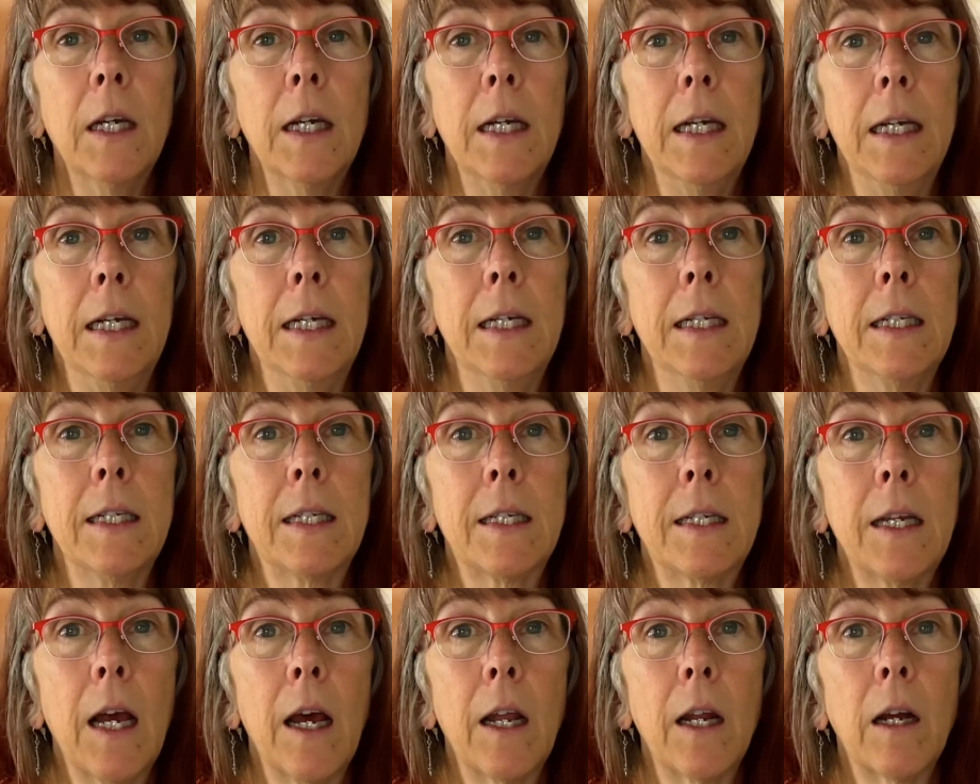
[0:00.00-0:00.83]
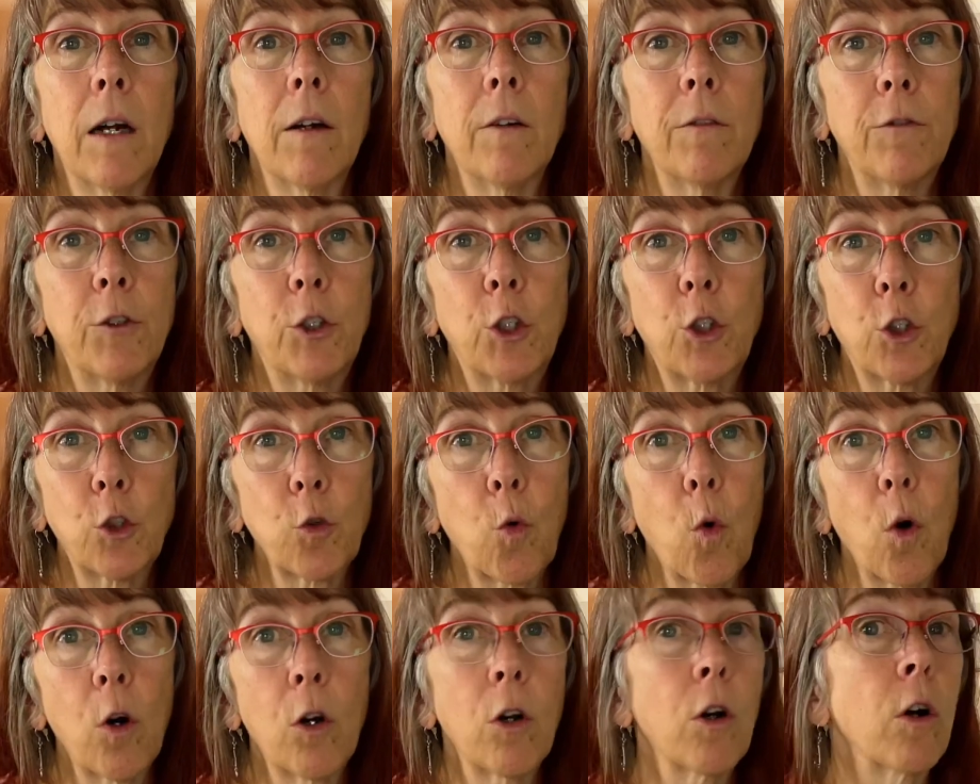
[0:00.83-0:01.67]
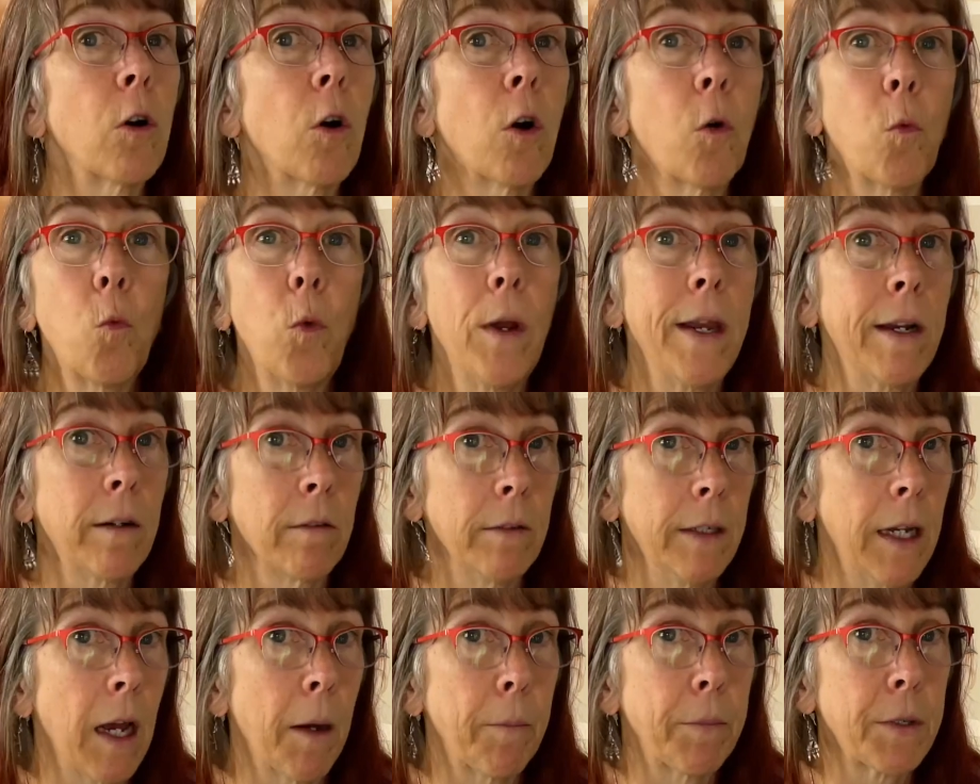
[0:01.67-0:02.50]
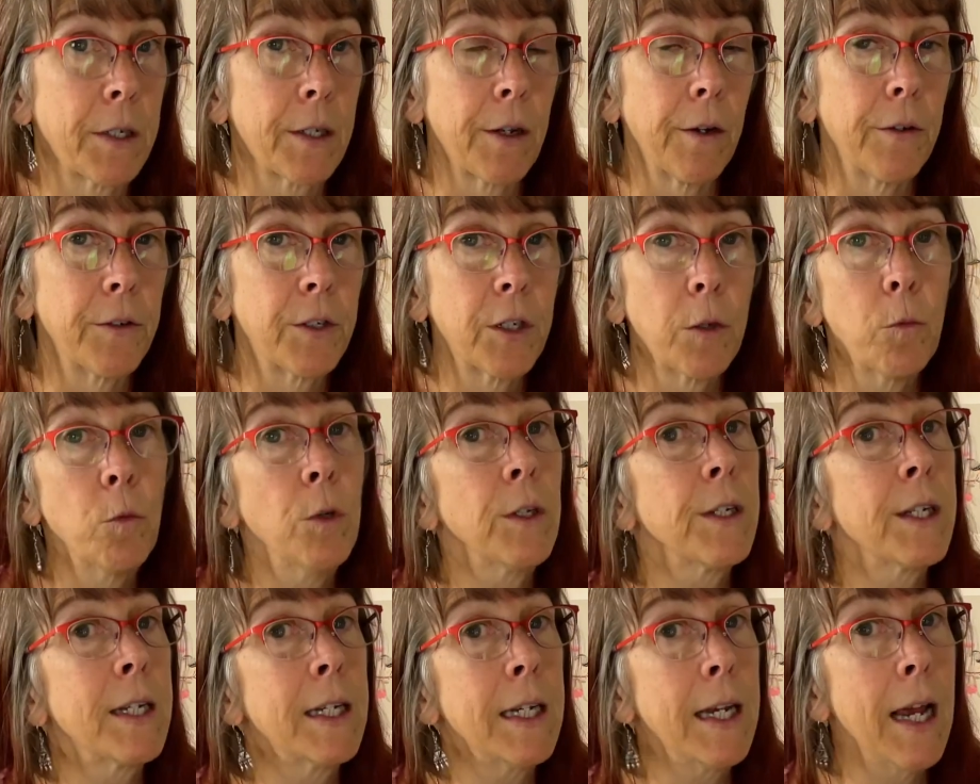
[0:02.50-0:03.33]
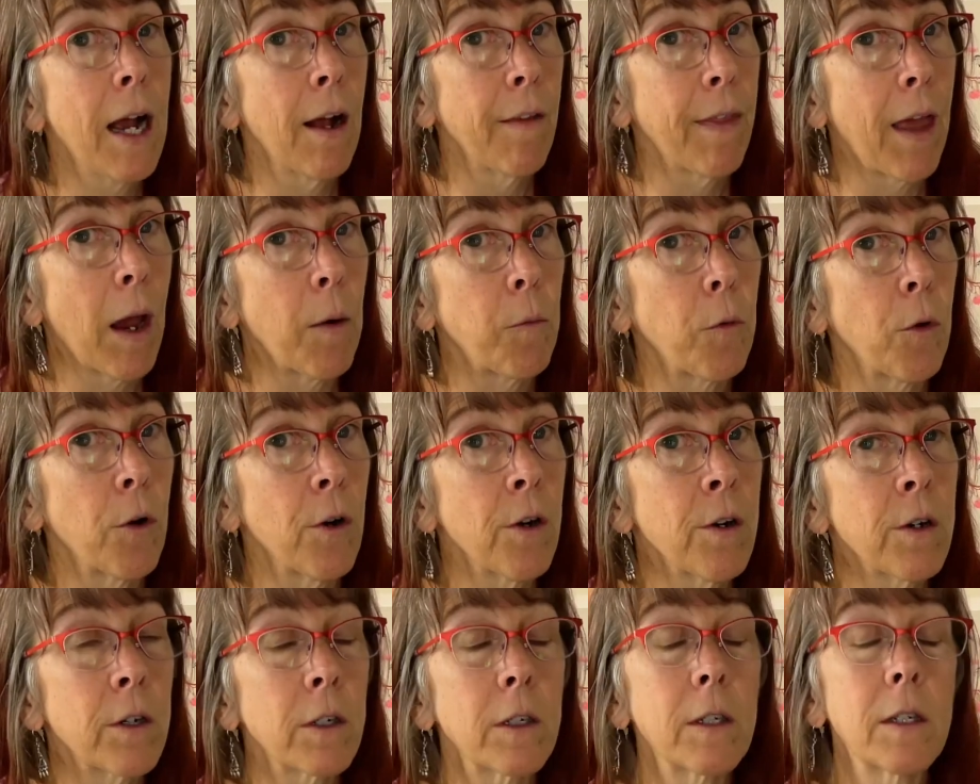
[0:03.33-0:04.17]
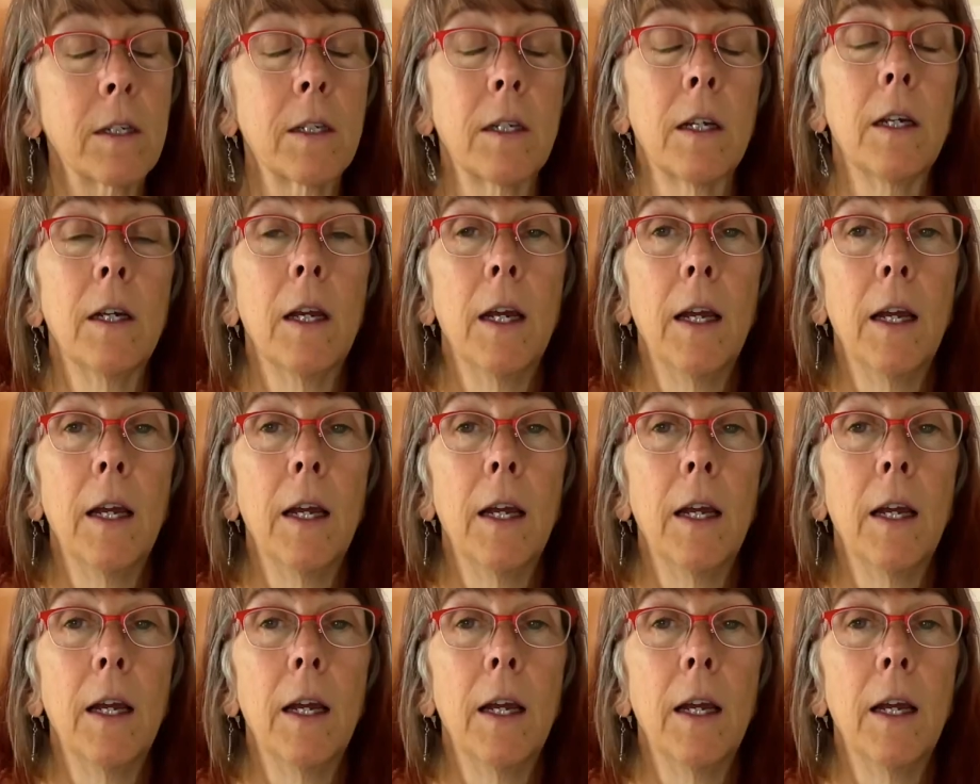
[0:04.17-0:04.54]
instead of shorter weekly episodes. And we'll see how that works.